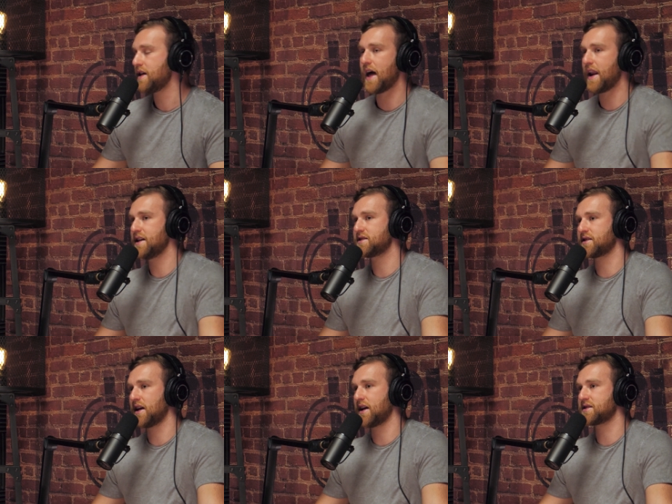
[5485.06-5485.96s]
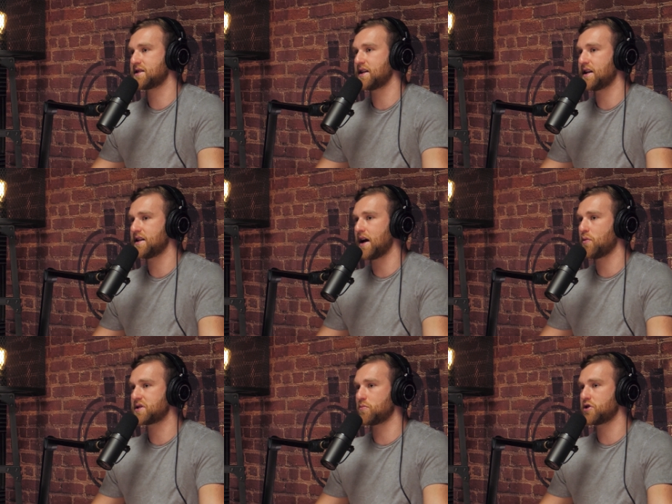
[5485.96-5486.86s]
That is a thing, because at the end of the day,
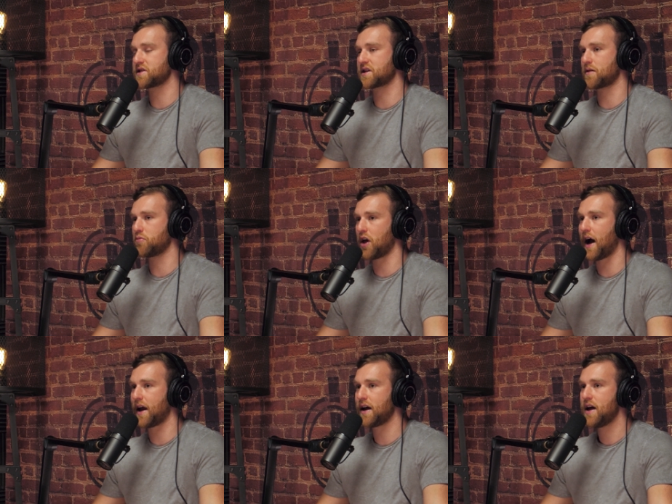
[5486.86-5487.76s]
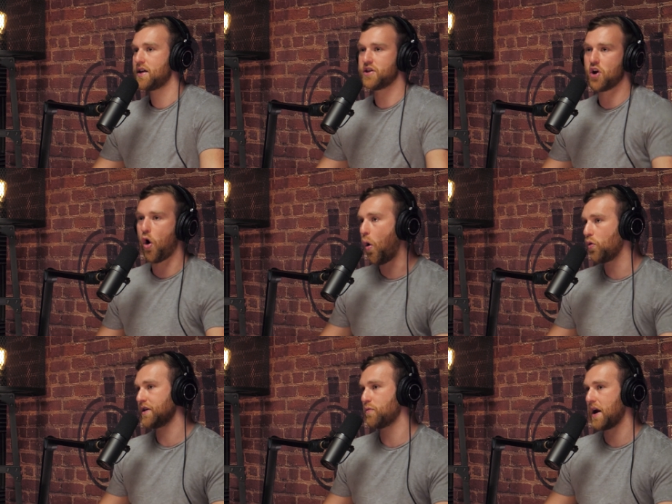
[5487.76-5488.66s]
when someone doesn't comply, the
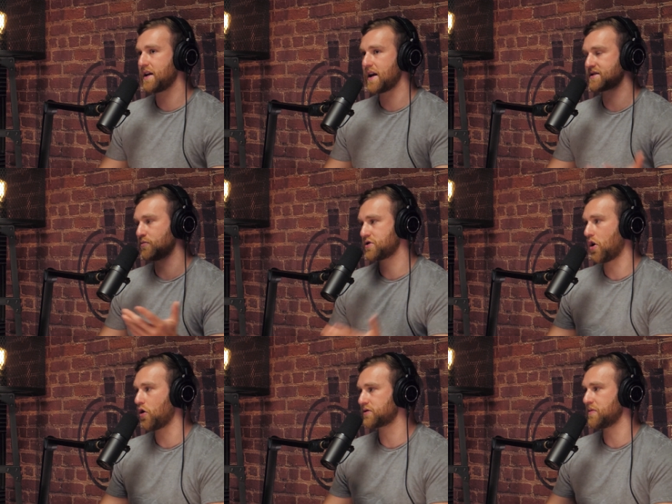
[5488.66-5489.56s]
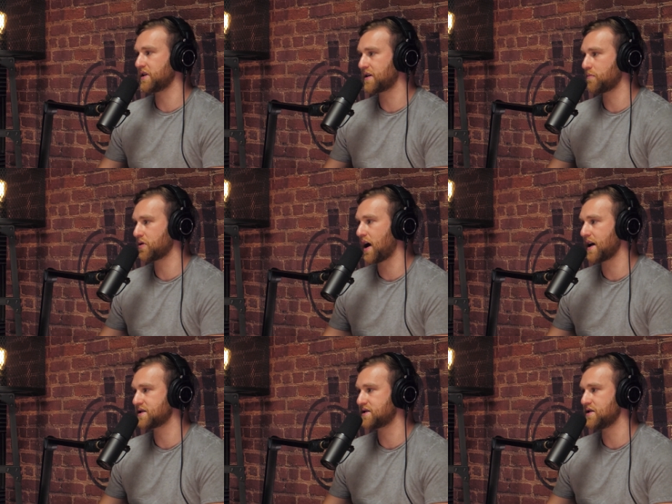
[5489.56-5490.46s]
only way to get someone to ultimately comply
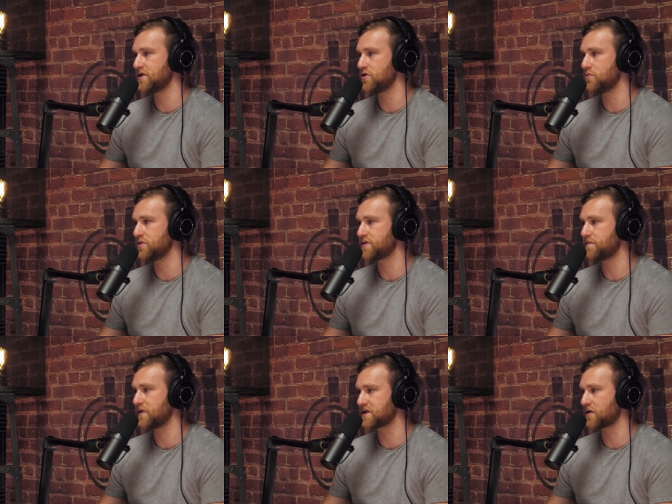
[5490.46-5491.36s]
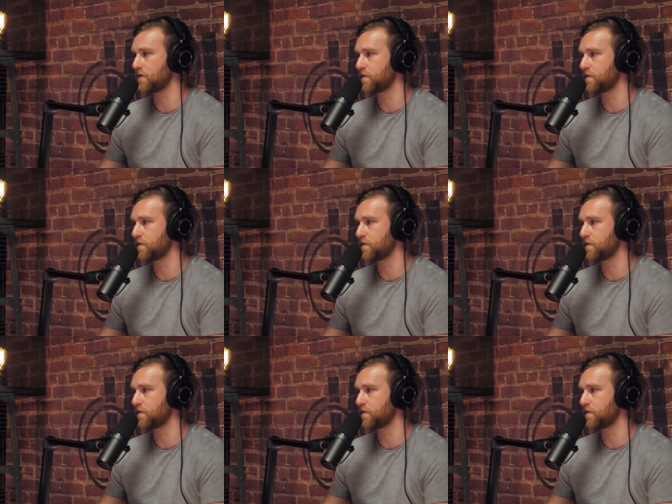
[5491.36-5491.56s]
is to use physical